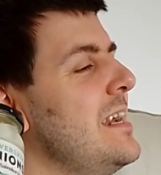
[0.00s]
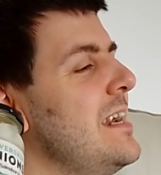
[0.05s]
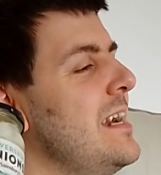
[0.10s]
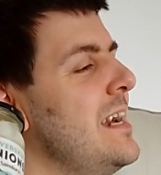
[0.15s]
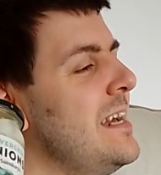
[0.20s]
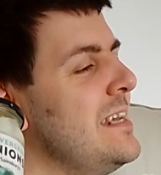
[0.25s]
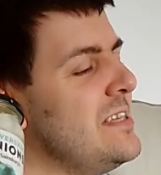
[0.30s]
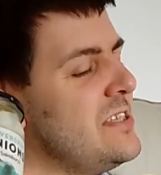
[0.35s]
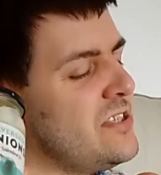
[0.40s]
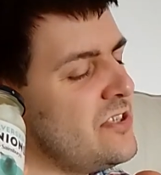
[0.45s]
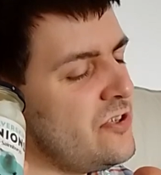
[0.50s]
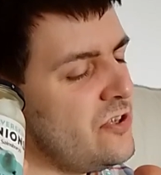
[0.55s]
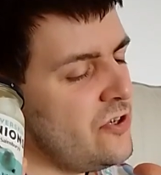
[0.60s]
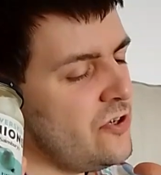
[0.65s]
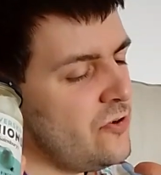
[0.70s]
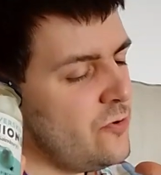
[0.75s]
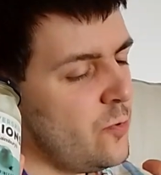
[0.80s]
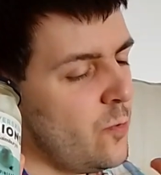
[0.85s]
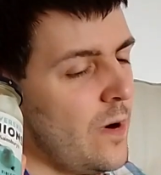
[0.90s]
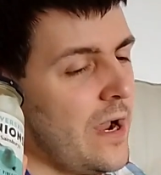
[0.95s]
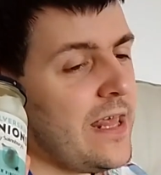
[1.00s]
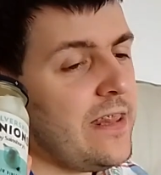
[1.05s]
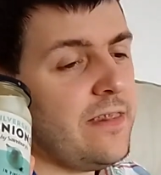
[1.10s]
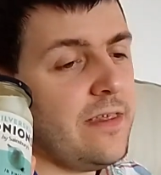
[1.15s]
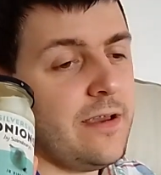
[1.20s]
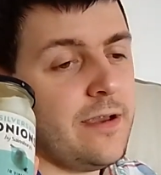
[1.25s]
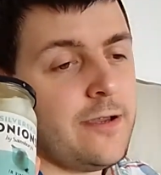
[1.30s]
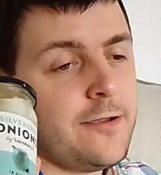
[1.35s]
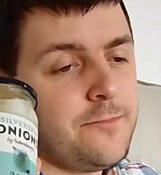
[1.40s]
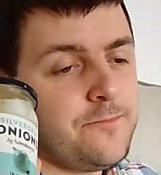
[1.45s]
As to
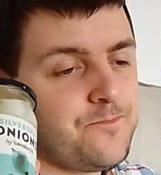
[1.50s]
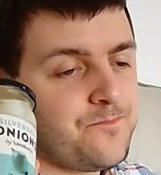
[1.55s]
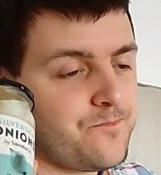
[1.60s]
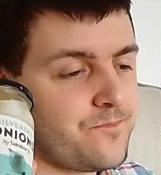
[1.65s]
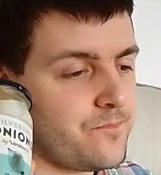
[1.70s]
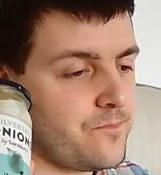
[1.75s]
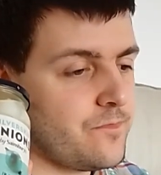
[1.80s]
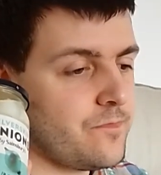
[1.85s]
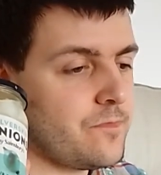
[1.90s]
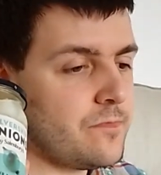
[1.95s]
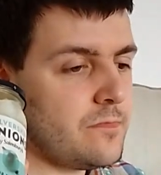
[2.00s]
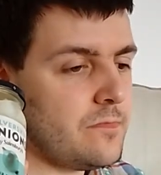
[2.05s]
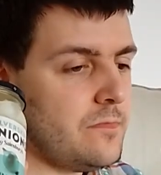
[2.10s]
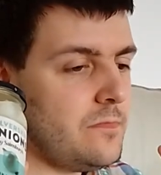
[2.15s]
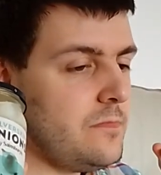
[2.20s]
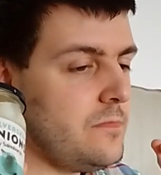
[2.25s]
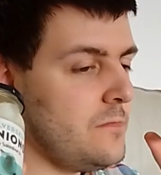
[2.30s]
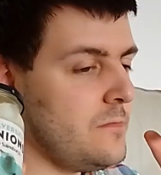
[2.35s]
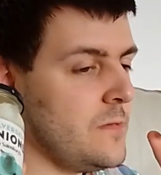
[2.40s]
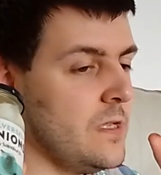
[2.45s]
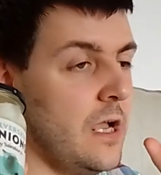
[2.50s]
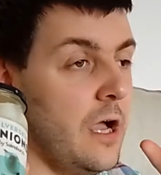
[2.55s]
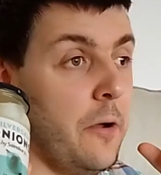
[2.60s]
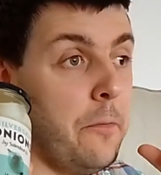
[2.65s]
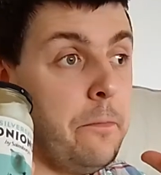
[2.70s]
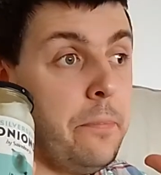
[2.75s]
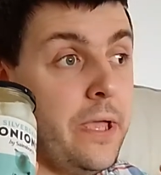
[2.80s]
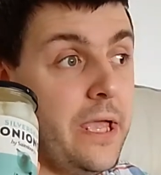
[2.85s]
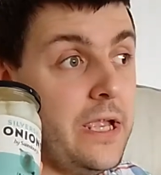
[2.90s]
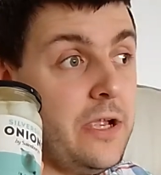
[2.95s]
whether a
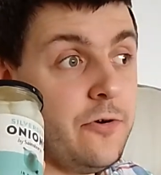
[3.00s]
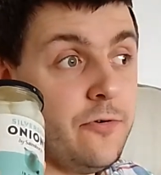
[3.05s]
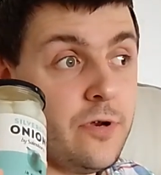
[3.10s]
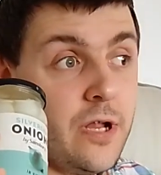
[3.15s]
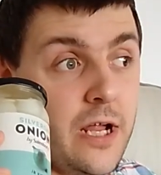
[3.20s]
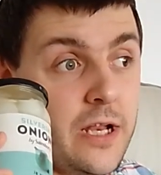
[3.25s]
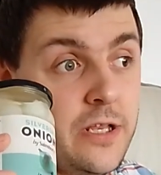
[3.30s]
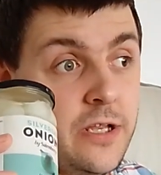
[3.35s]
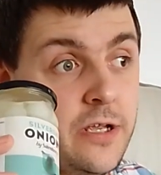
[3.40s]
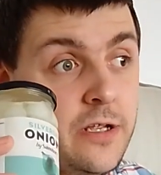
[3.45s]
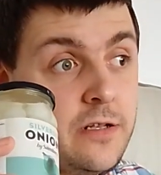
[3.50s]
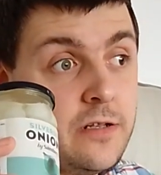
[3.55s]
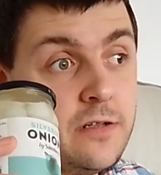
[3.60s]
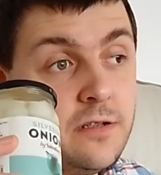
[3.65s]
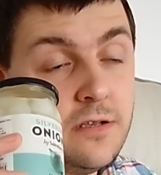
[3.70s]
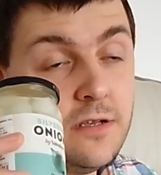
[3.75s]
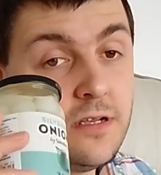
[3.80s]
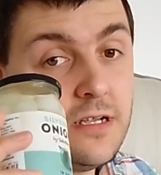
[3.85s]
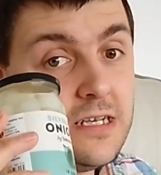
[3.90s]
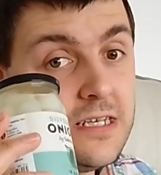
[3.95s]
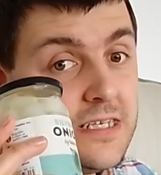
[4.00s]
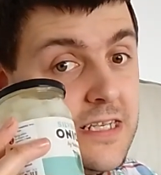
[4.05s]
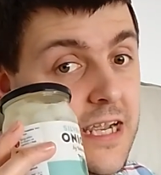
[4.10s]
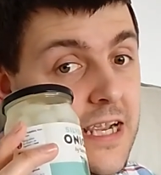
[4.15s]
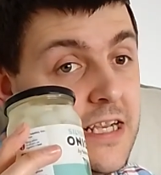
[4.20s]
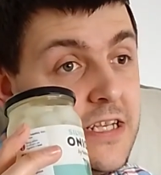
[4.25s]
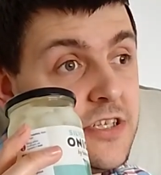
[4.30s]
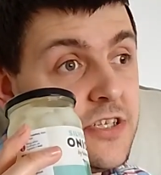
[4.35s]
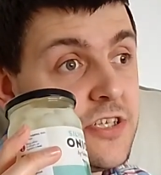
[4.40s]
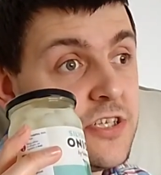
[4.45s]
pickled onion
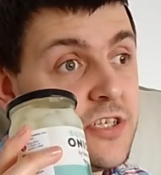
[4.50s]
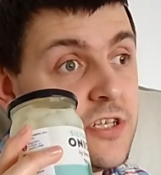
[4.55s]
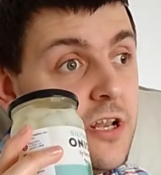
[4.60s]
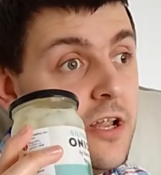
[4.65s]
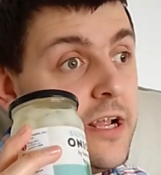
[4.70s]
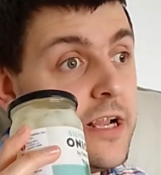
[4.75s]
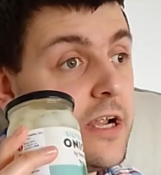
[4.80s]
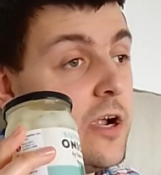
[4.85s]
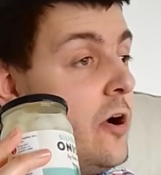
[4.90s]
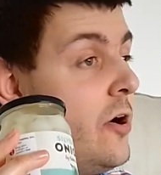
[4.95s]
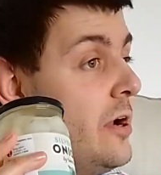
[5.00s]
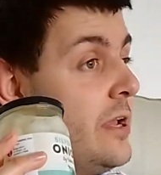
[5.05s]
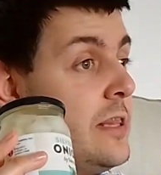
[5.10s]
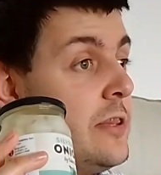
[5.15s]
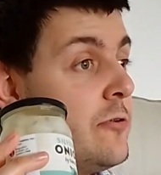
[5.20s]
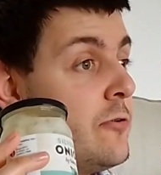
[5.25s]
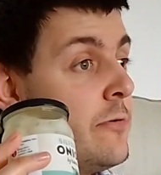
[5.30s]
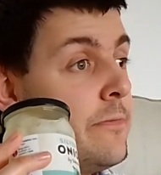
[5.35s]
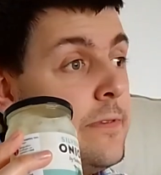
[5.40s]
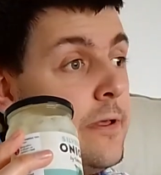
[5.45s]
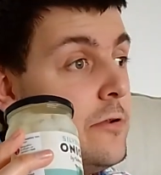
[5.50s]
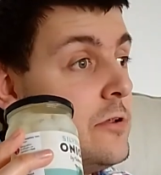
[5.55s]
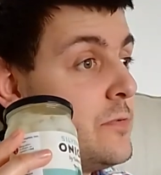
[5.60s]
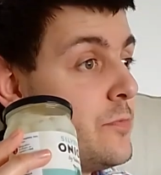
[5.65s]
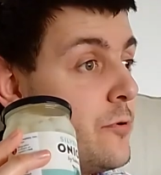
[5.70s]
tastes like either of those